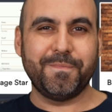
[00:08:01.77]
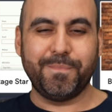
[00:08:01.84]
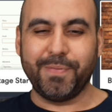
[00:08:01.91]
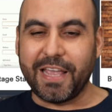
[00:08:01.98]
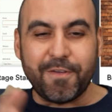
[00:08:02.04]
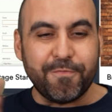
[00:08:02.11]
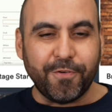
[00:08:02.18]

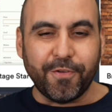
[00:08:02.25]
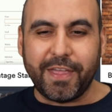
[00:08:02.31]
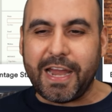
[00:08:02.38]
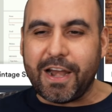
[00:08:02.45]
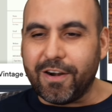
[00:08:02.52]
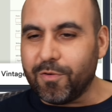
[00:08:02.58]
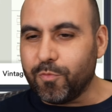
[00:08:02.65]
playful
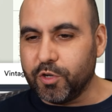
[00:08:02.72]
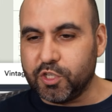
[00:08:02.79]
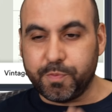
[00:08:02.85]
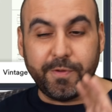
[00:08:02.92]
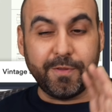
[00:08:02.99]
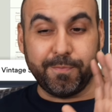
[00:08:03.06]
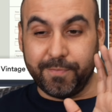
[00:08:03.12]
there,
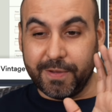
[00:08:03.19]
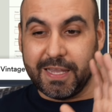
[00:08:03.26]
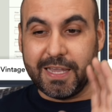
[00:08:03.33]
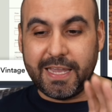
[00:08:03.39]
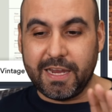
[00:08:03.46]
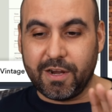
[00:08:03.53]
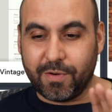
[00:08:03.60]
which would
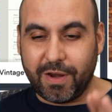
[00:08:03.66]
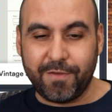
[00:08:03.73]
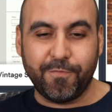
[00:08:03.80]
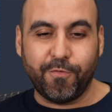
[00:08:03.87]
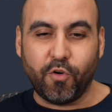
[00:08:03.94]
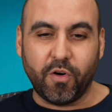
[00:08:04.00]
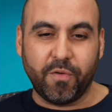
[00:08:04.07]
be a
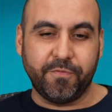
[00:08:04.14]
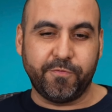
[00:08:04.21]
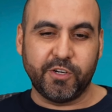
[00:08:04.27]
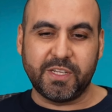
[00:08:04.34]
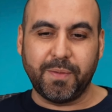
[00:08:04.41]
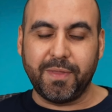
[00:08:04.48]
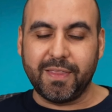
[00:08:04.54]
great form
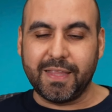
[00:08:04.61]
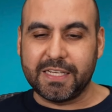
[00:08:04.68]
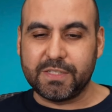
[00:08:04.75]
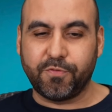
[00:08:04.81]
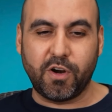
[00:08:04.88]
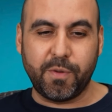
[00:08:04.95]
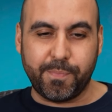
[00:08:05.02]
for something
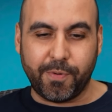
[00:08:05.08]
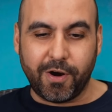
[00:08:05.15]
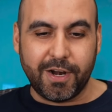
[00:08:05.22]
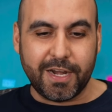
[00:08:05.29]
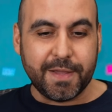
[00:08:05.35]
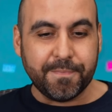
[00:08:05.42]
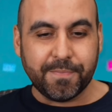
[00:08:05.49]
that's for a
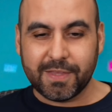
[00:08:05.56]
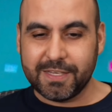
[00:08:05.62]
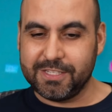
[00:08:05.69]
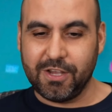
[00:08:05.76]
party.